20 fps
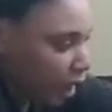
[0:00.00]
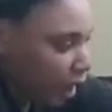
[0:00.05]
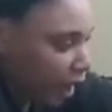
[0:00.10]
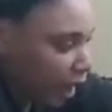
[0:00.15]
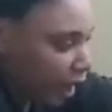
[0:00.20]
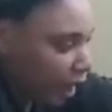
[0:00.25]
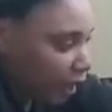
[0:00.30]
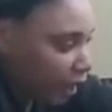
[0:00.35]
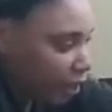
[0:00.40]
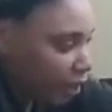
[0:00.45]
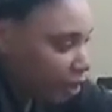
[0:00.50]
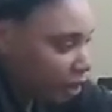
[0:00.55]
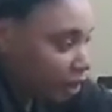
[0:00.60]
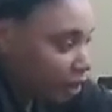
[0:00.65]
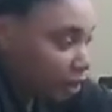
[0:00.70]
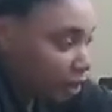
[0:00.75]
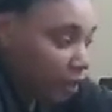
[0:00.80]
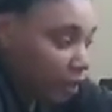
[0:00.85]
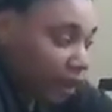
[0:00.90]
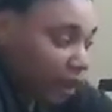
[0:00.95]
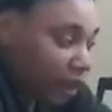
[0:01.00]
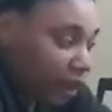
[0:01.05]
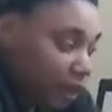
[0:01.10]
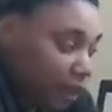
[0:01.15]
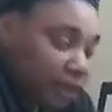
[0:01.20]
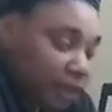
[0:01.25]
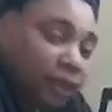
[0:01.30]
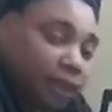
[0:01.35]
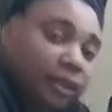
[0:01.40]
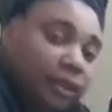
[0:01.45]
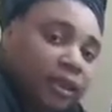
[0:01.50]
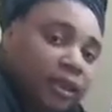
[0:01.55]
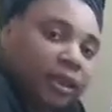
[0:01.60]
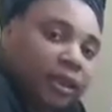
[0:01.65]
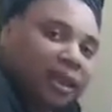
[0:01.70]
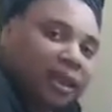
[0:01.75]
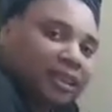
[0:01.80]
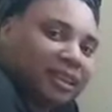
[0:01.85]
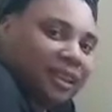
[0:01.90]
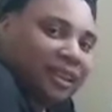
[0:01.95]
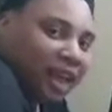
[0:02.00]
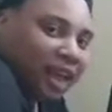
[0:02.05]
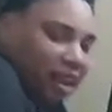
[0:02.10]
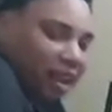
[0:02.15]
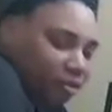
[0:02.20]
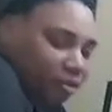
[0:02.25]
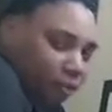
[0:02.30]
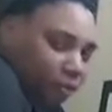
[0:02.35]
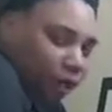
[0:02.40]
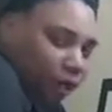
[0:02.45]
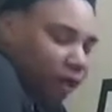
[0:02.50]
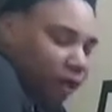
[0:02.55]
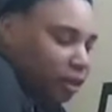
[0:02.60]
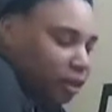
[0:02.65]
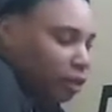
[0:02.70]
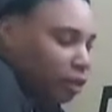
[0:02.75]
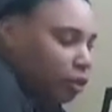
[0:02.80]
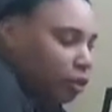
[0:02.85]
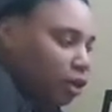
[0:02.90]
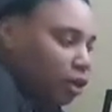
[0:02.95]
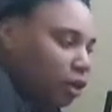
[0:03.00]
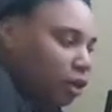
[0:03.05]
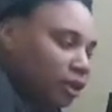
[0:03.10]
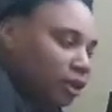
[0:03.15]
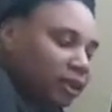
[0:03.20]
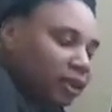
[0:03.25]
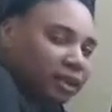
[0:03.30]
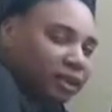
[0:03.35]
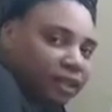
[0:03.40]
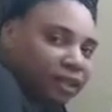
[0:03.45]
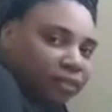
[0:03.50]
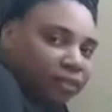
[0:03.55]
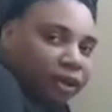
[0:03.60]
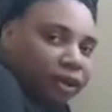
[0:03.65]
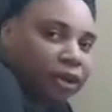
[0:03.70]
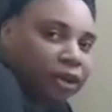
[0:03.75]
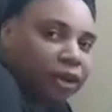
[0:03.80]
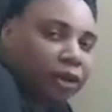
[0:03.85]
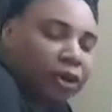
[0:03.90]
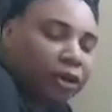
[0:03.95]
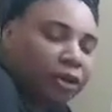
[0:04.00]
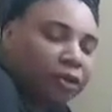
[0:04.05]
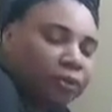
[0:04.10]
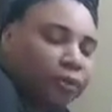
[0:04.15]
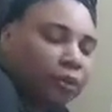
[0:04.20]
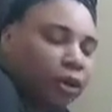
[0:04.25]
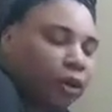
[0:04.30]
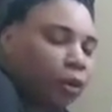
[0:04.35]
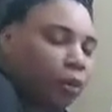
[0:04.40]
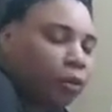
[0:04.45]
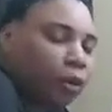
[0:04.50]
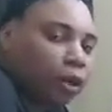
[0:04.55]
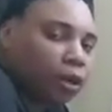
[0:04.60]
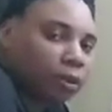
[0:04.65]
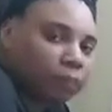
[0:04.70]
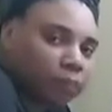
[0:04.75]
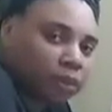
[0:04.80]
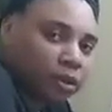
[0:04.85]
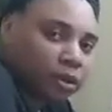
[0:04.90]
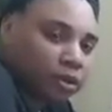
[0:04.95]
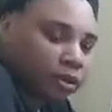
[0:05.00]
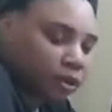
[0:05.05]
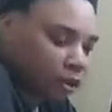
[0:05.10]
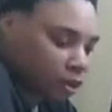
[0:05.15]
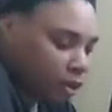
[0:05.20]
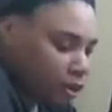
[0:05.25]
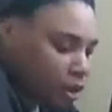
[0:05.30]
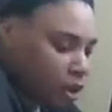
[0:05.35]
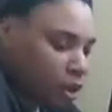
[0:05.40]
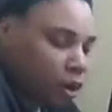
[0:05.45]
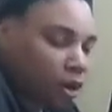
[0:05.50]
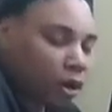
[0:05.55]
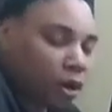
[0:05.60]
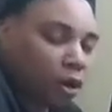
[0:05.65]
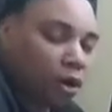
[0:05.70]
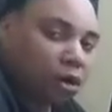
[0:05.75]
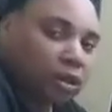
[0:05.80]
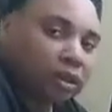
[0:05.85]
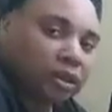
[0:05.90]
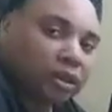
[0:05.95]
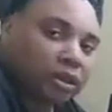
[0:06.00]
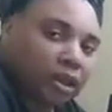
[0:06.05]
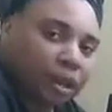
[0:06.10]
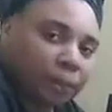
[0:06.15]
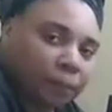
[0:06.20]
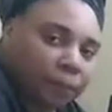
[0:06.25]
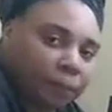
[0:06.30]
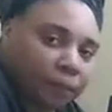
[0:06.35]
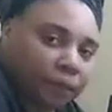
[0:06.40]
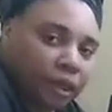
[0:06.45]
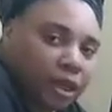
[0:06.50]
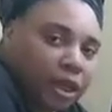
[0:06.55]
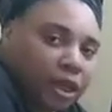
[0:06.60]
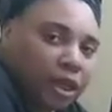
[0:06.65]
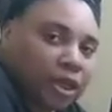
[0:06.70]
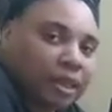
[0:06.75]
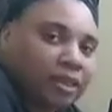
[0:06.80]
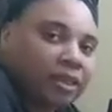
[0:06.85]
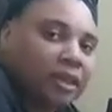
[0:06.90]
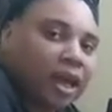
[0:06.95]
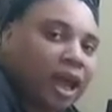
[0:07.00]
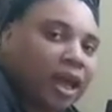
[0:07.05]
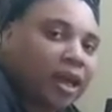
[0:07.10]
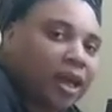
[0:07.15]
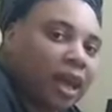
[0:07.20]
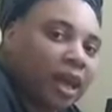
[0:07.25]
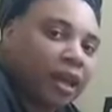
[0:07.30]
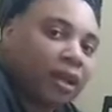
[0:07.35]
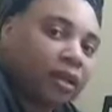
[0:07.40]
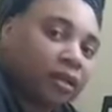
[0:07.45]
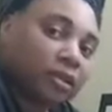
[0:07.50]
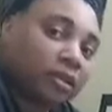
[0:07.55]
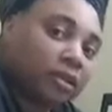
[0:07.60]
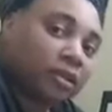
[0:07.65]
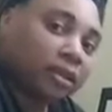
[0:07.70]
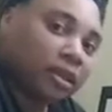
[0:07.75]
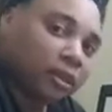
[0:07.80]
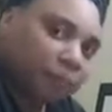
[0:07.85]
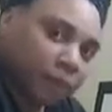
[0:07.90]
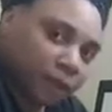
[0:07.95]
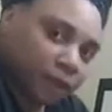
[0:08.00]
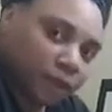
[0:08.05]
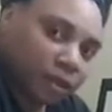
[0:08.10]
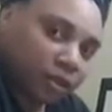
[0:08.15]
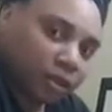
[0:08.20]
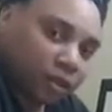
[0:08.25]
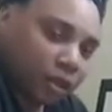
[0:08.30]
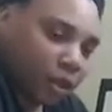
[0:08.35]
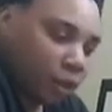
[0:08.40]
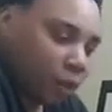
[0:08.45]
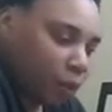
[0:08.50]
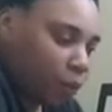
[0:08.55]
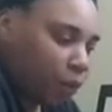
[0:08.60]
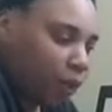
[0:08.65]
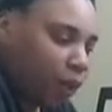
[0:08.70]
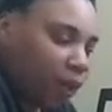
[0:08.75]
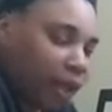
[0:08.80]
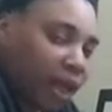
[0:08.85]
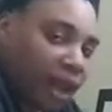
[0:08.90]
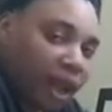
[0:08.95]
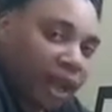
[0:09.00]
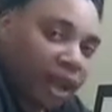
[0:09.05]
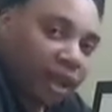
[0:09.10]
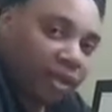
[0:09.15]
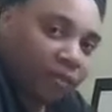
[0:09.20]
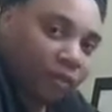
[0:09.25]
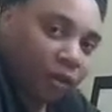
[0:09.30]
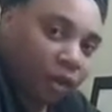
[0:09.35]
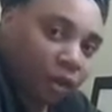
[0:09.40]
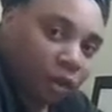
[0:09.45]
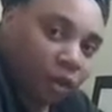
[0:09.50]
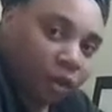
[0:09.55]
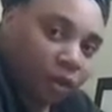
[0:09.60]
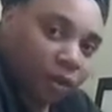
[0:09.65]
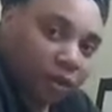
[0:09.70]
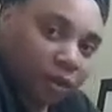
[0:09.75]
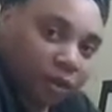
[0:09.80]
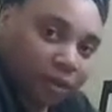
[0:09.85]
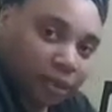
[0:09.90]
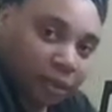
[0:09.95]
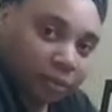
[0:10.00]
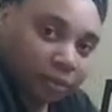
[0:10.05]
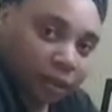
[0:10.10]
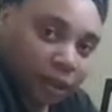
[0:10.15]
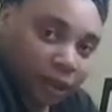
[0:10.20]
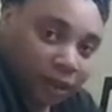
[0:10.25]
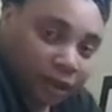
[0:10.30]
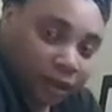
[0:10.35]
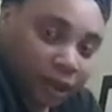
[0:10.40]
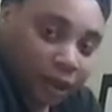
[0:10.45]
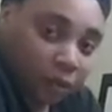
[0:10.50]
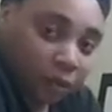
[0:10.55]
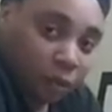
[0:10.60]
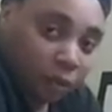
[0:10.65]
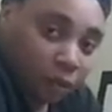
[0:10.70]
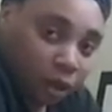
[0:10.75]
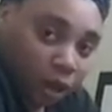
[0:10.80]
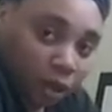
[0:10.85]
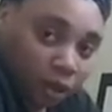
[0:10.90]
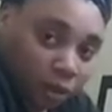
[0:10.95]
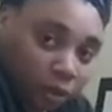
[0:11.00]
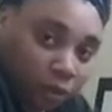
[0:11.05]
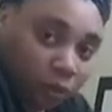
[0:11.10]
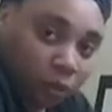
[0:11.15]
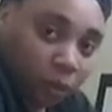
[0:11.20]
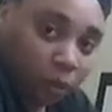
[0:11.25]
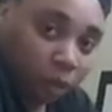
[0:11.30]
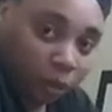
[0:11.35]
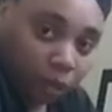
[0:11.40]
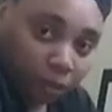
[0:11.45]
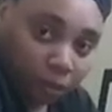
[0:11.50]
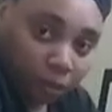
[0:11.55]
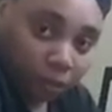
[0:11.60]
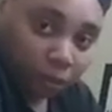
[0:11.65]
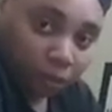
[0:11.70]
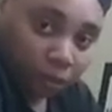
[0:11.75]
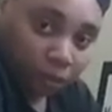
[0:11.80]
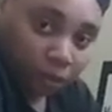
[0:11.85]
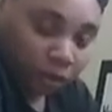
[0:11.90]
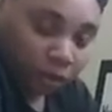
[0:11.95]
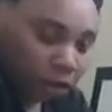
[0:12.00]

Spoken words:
And Leah is 8th grade, so hers is different, and her workbooks are all separate. It's not like her siblings where they have all the subjects in one workbook.